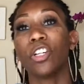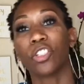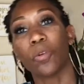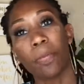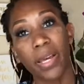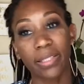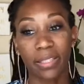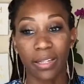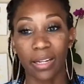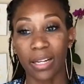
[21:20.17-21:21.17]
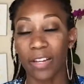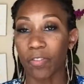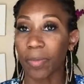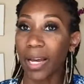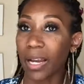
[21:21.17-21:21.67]
so mixing it and
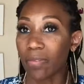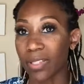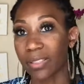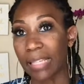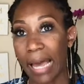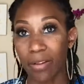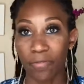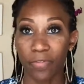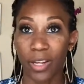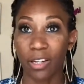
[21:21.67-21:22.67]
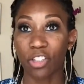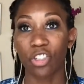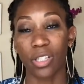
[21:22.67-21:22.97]
giving me kind of a satin finish